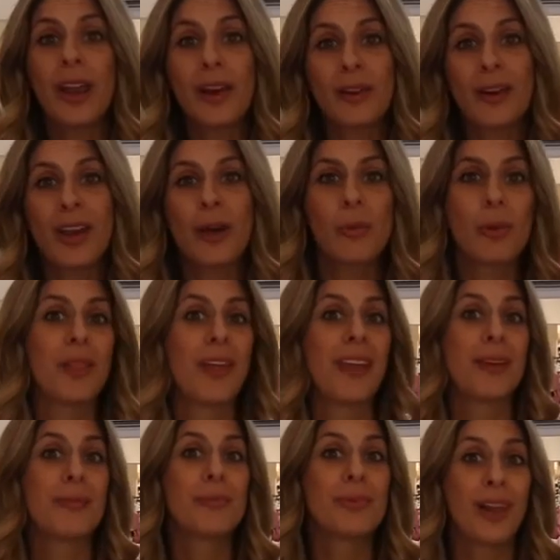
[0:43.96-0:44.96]
area where
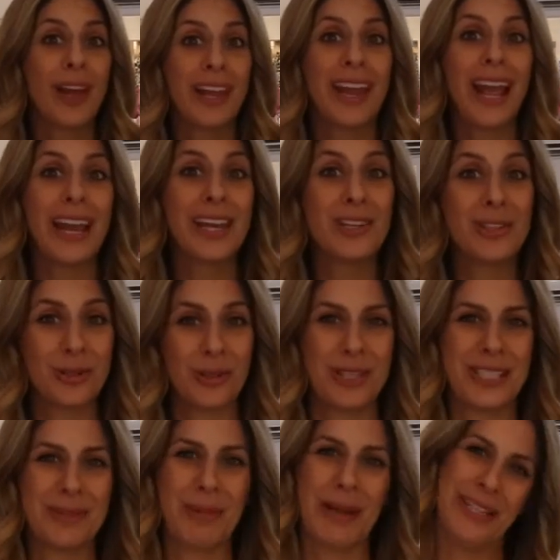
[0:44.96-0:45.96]
they can play and enjoy
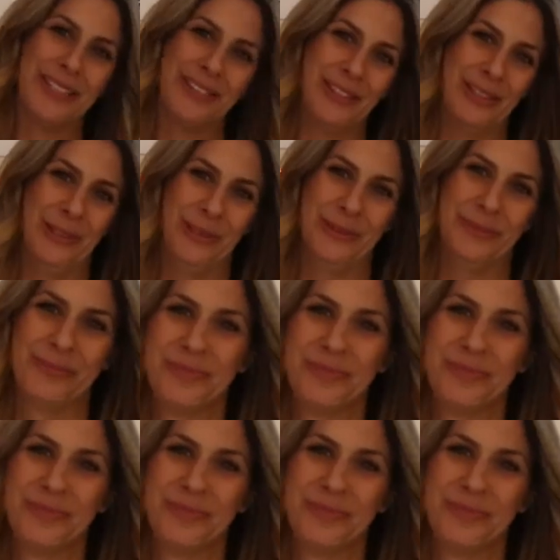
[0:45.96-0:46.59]
the space too.